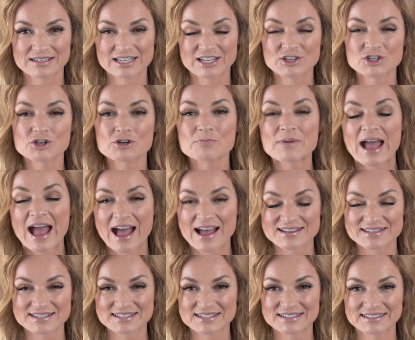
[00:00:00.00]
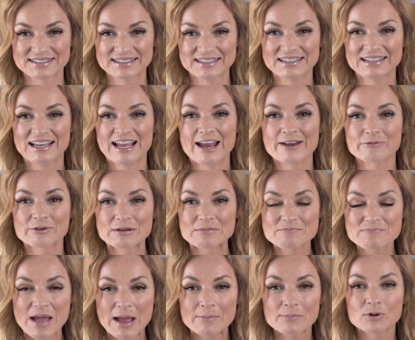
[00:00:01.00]
in your past and
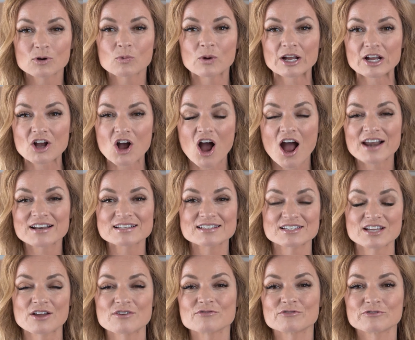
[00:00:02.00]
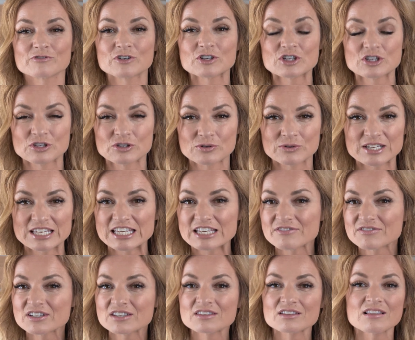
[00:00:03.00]
remember what God has done for you,
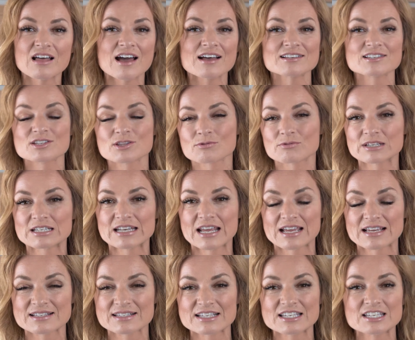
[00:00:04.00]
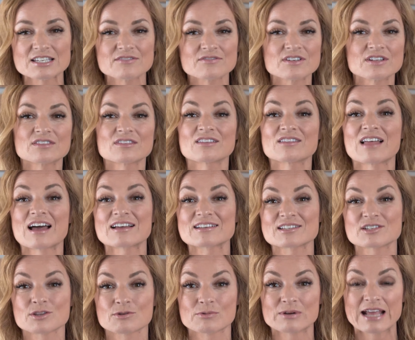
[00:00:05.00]
even in the last 3 days, even in the
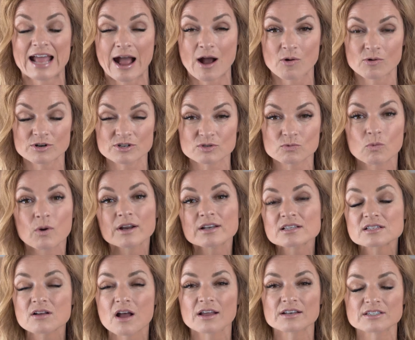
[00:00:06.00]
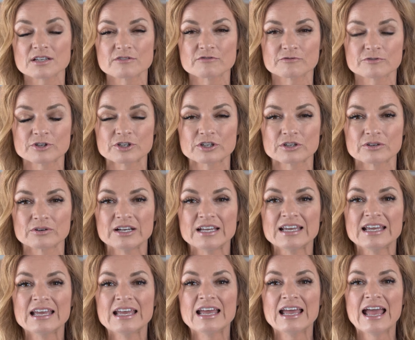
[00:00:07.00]
last 3 hours. What has God done for you?
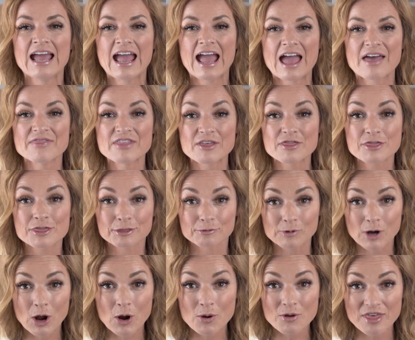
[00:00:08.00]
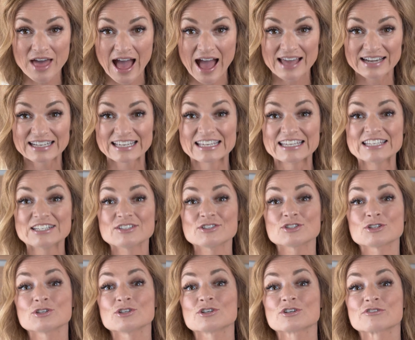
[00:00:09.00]
And then throw that
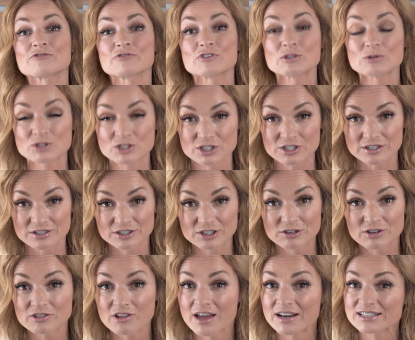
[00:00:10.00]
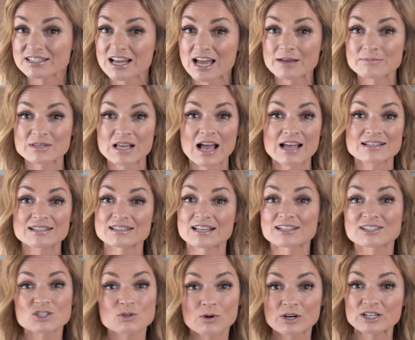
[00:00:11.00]
into your future. You know, a lot of times
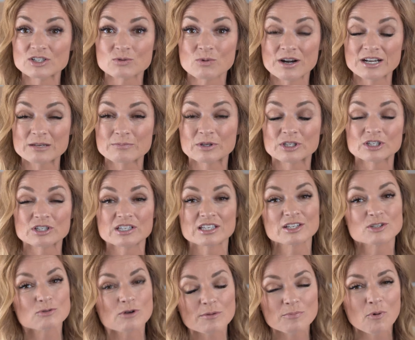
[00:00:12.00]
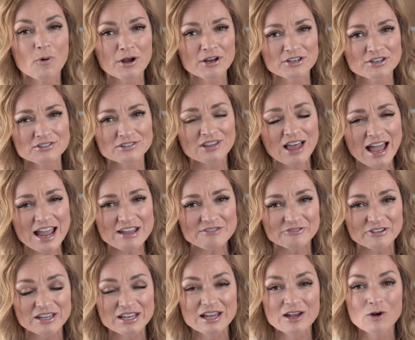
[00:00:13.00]
hindsight's 20/20, but you get to a point in your
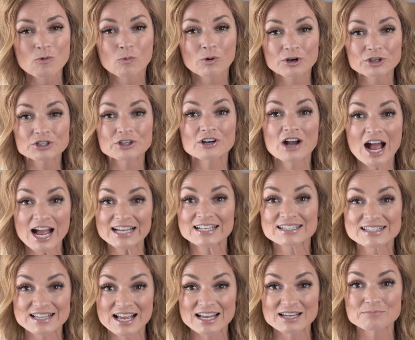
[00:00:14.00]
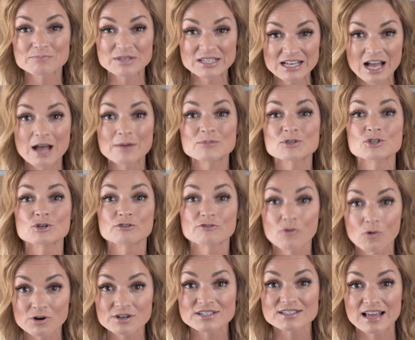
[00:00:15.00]
life where your hindsight becomes your
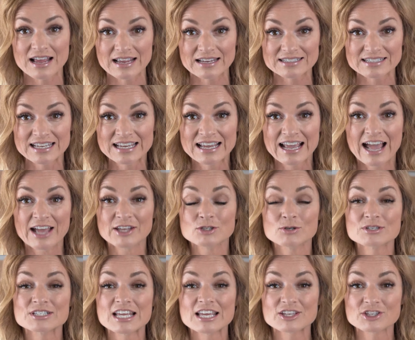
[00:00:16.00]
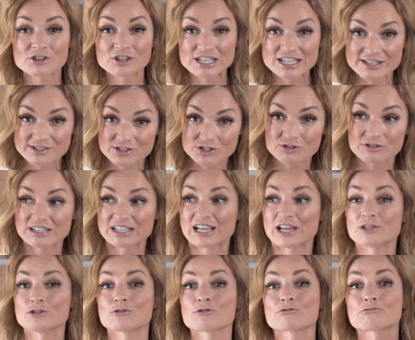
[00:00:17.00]
foresight and you take your history
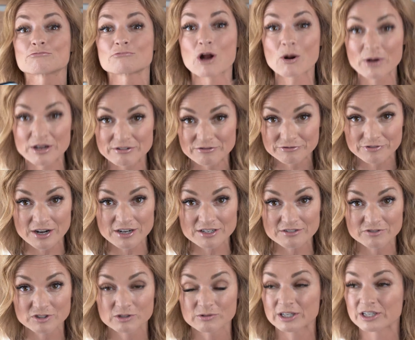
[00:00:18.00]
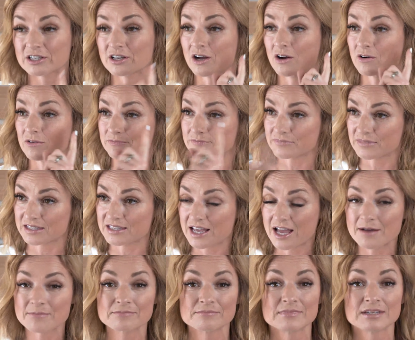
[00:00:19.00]
and you throw it in front of you and go,
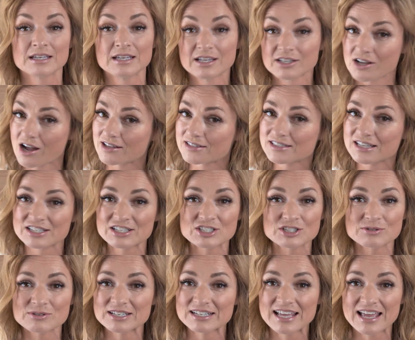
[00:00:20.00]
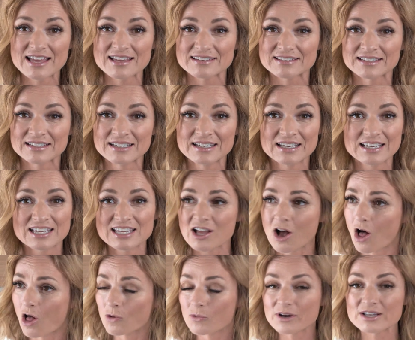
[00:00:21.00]
yep, God's going to do it again. He
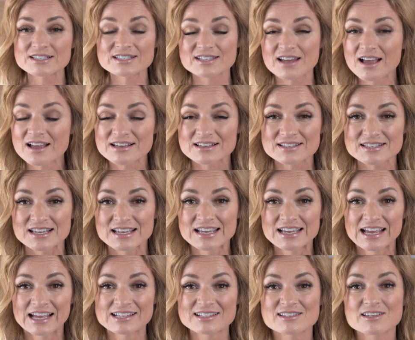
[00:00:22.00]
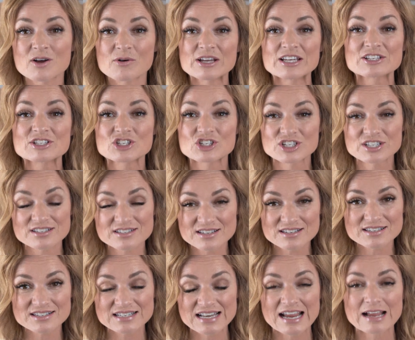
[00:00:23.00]
always does. And so in
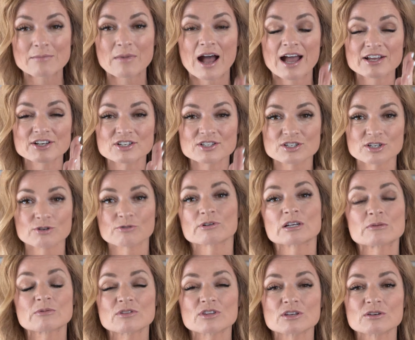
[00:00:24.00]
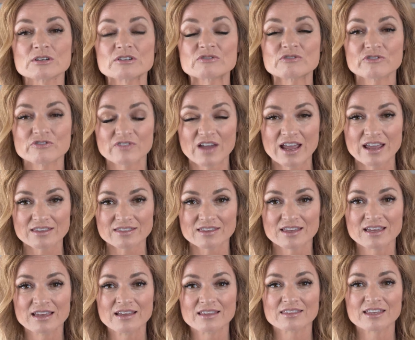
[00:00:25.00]
Jesus' name, I just agree with you in faith
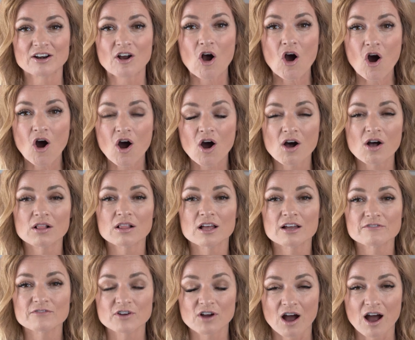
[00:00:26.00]
that all of